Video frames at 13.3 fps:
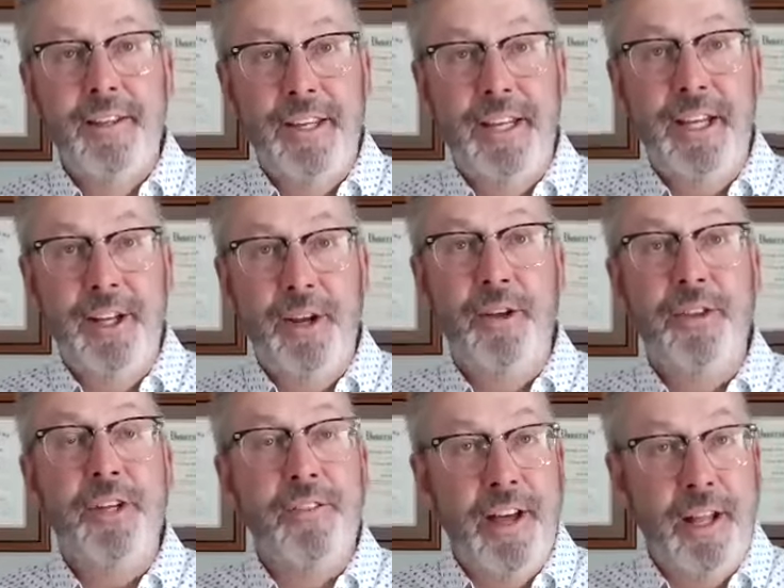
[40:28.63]

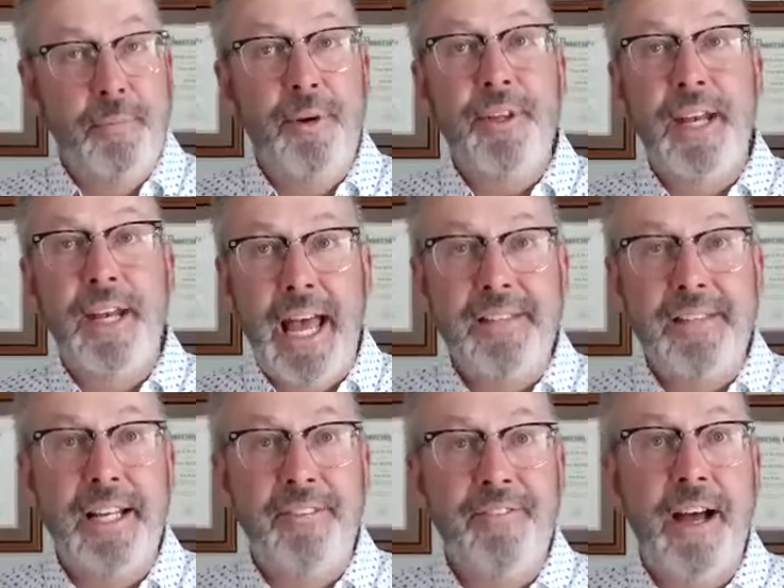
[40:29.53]
the developer that
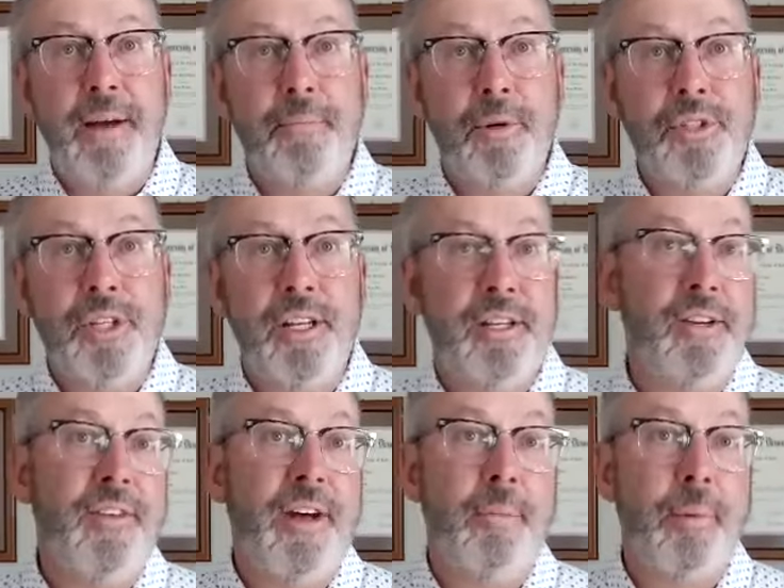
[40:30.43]
has 85% of
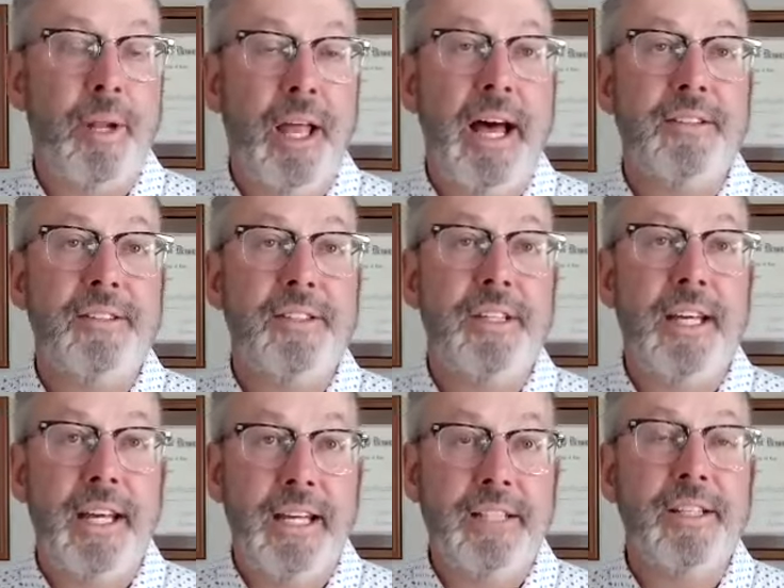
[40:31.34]
the developable lots
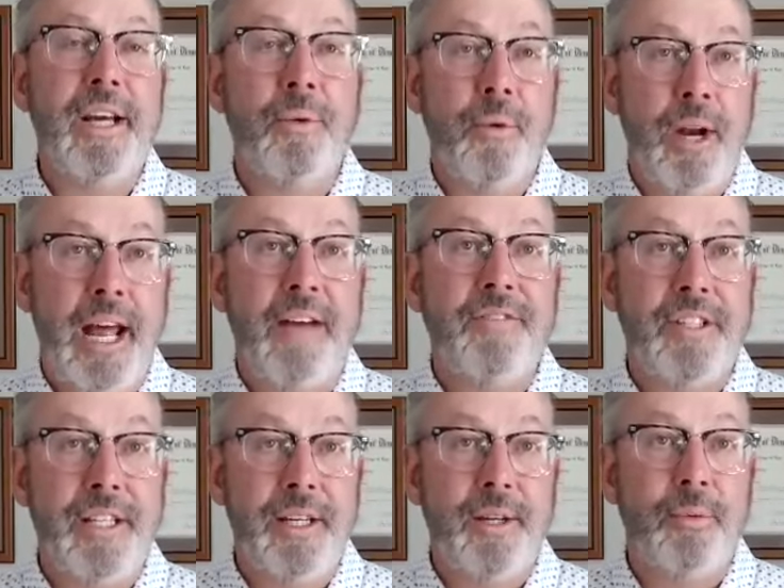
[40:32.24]
isn't going to want to have
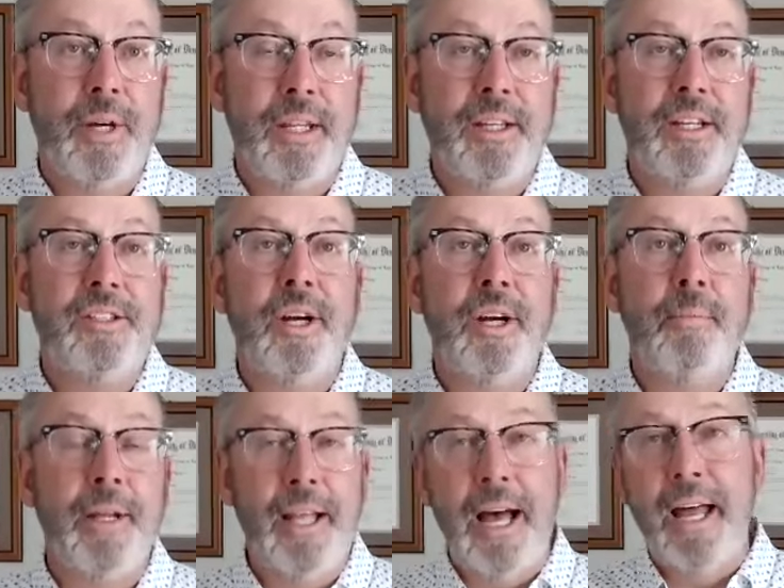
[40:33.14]
to deal with, because there are
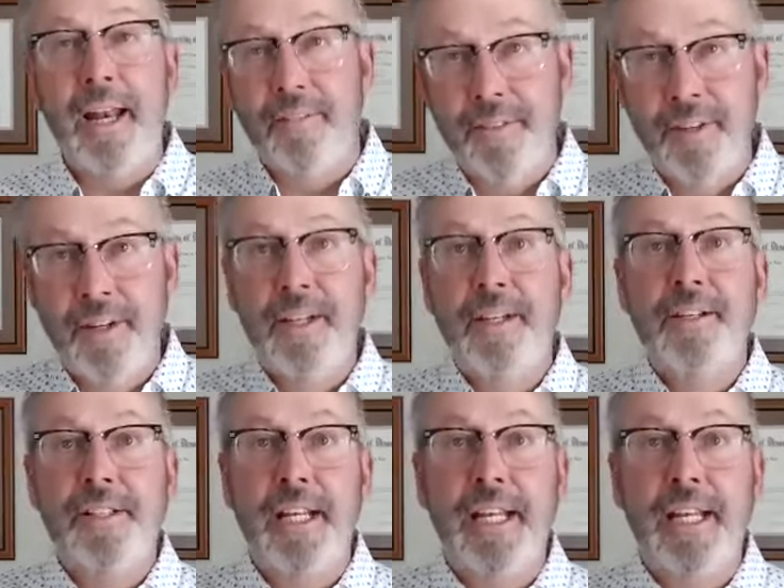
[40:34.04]
going to be a lot of
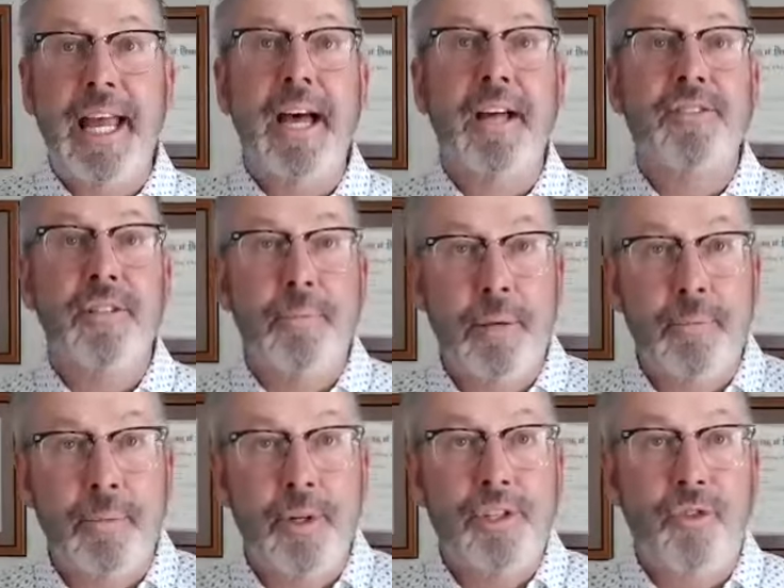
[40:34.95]
city council
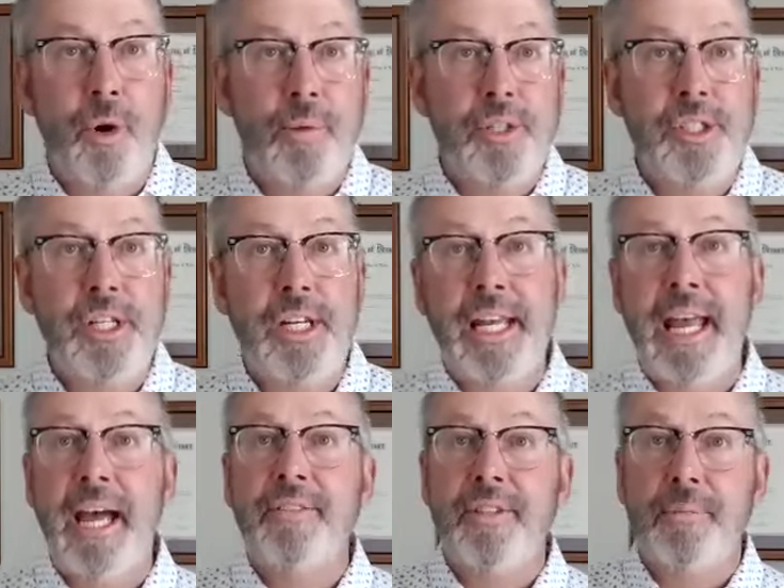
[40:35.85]
members, former city
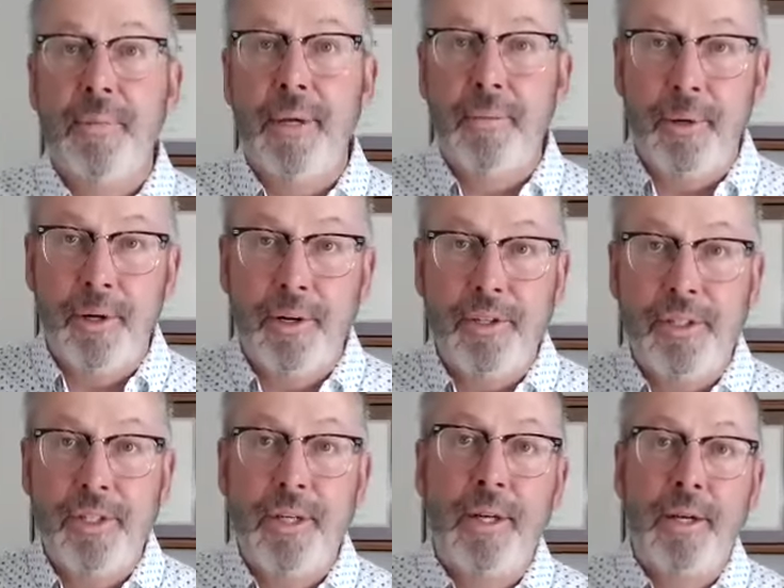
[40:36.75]
council
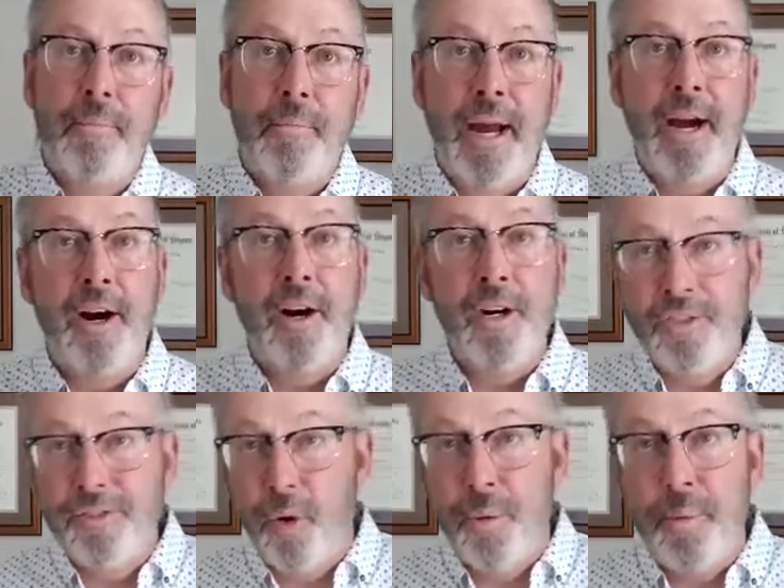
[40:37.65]
members,
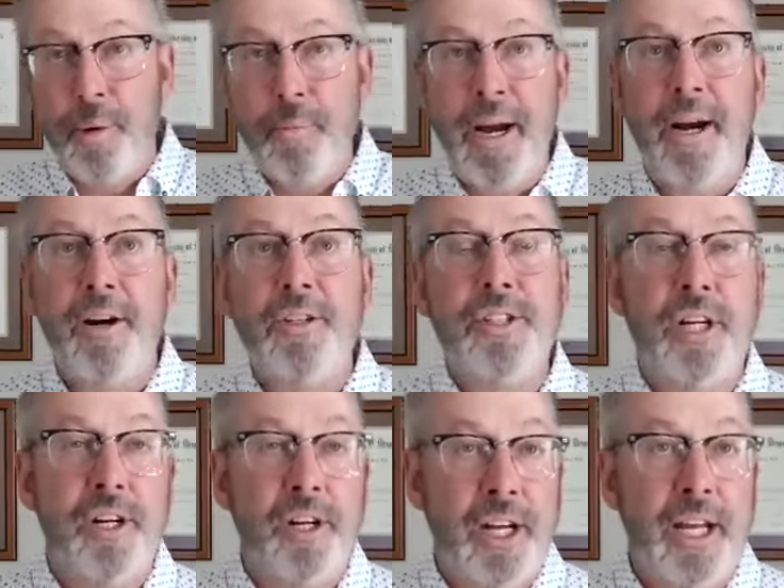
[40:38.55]
mayors, former mayors
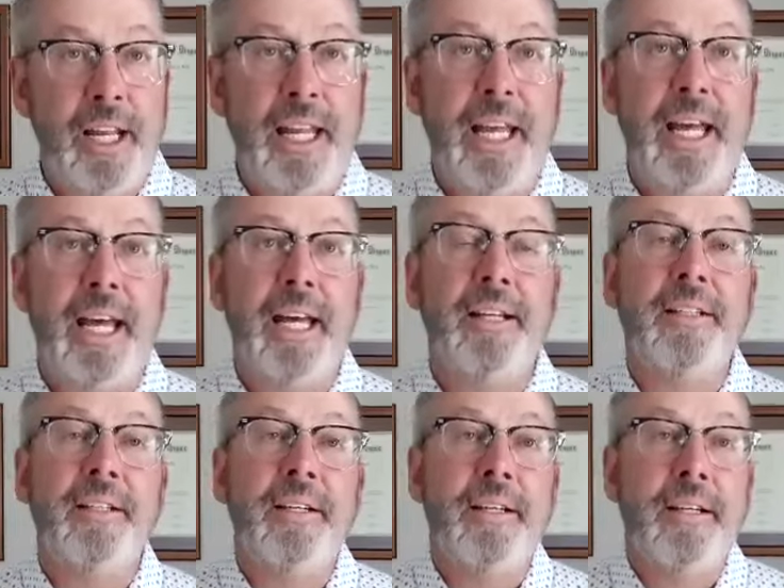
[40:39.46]
that are going to get
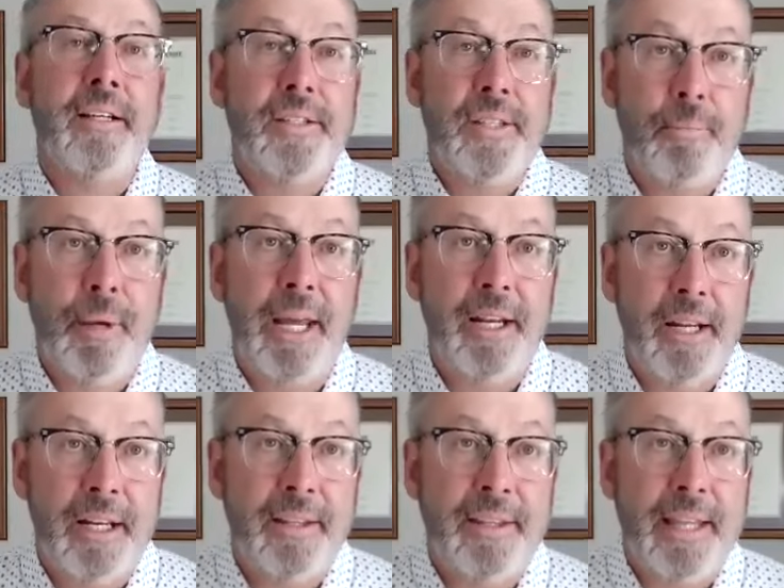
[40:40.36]

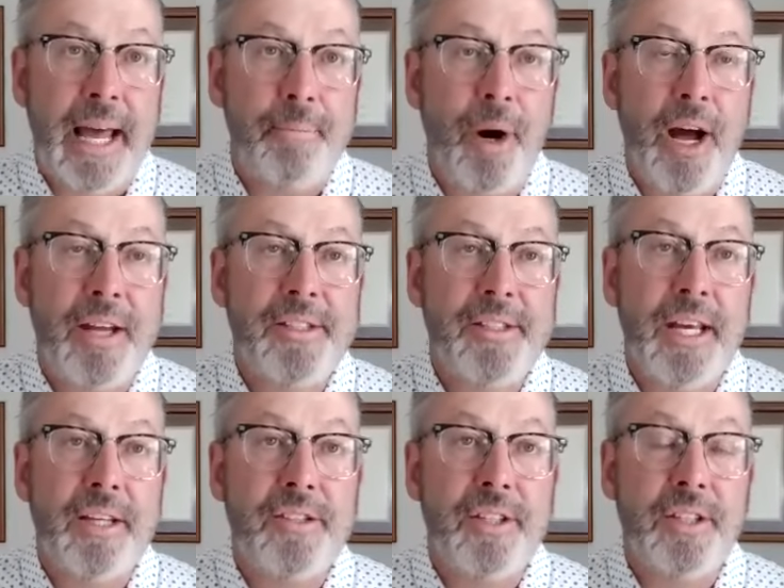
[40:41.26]
subpoenaed in that
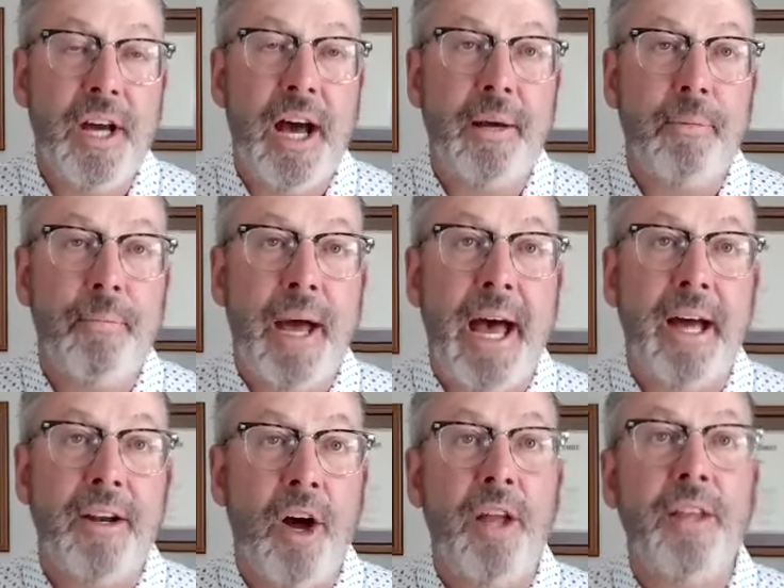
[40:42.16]
process to talk
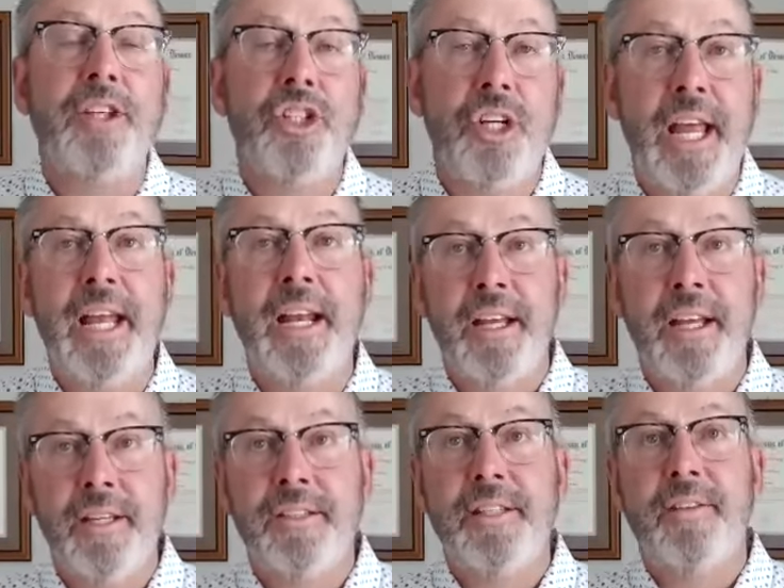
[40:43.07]
about all the
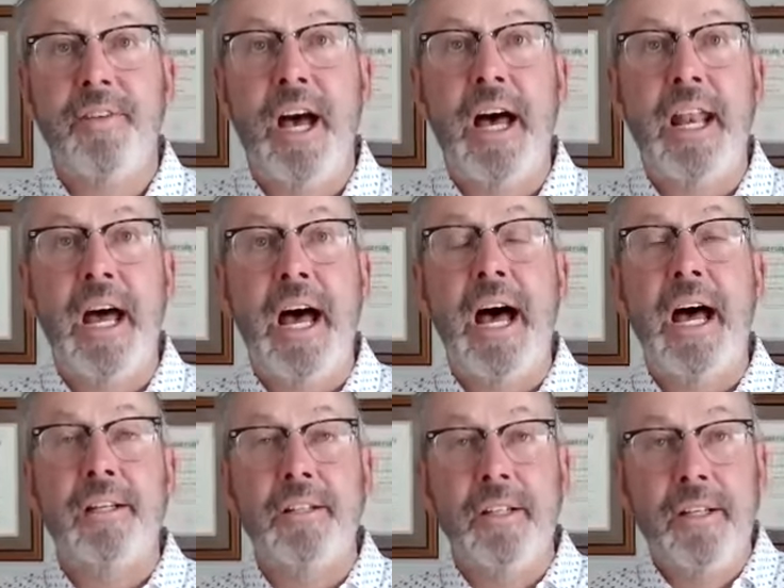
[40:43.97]
shenanigans that have gone
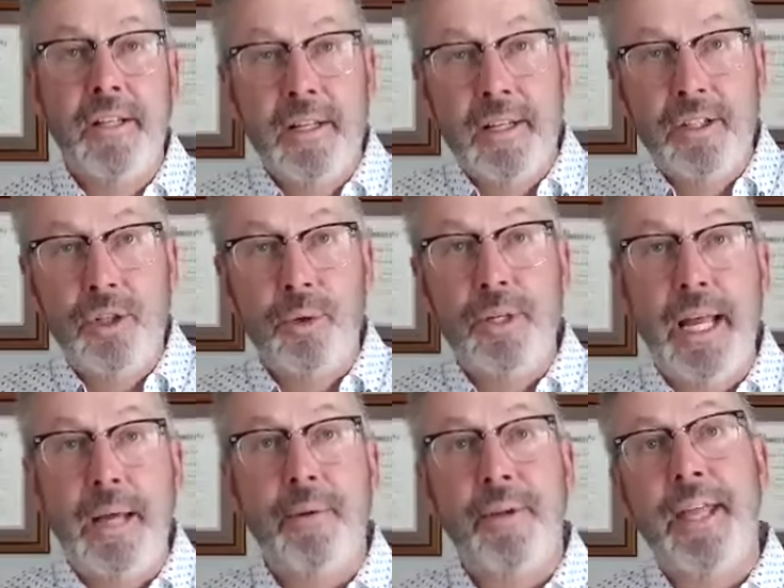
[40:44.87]
on to
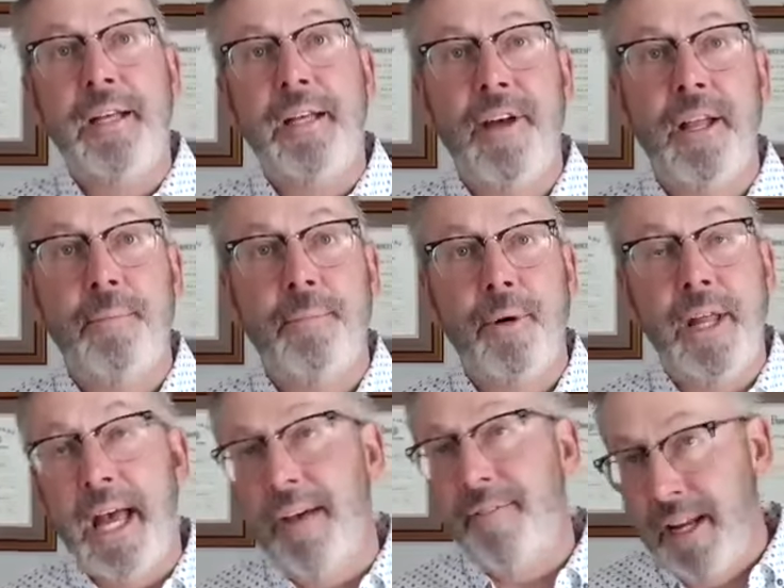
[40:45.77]
enable that developer
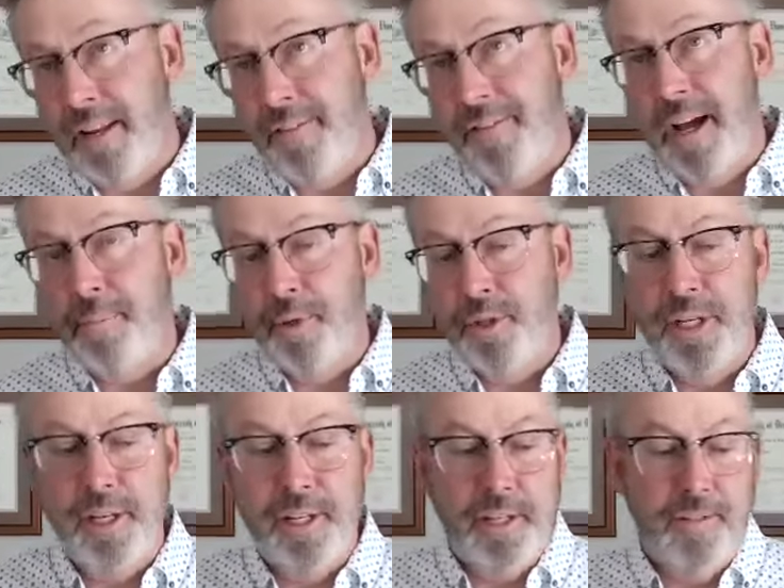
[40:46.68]
to have
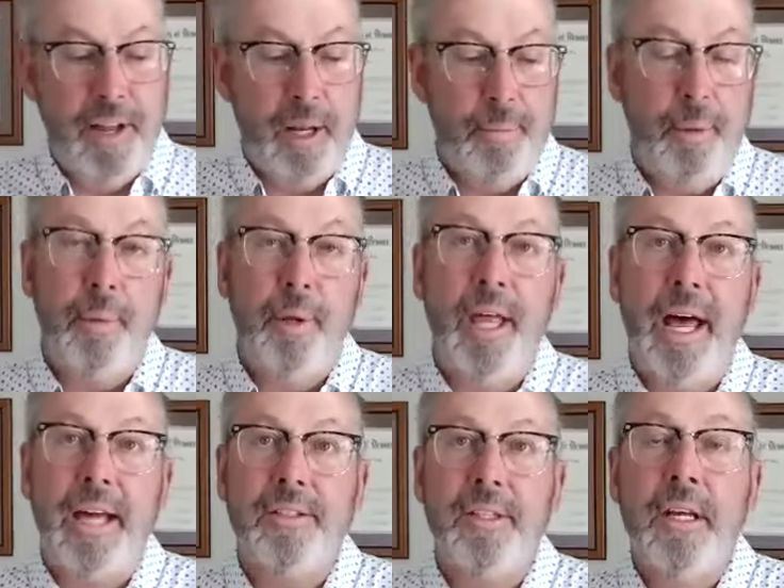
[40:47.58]
85% of the developable
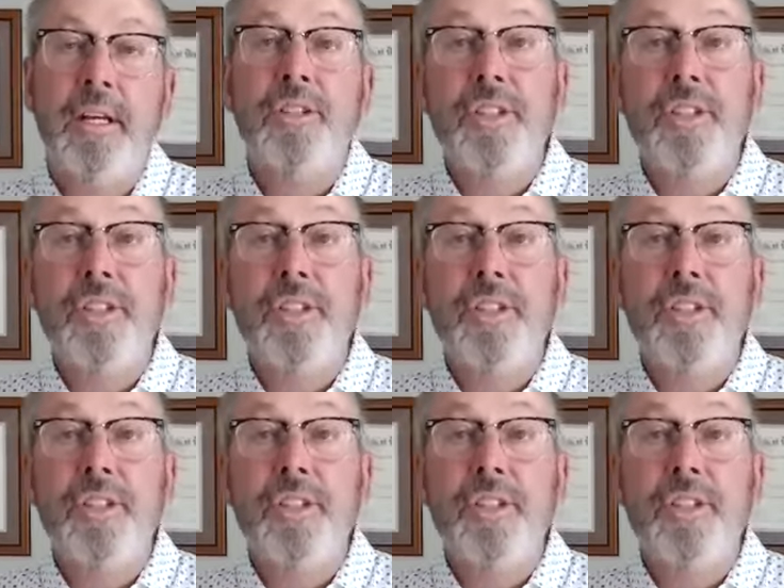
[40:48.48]
lots.